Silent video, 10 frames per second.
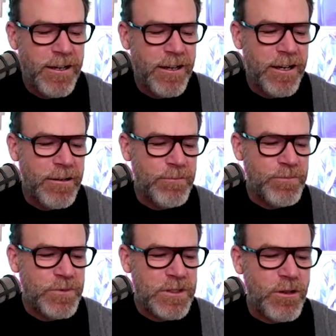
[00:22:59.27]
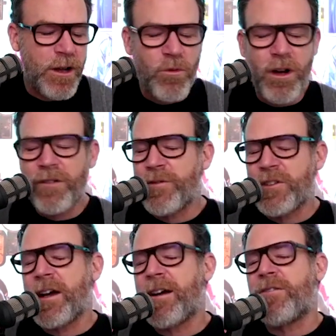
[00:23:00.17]
So I want
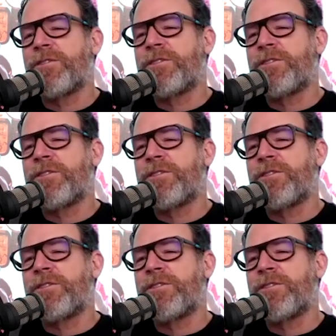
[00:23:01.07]
photographers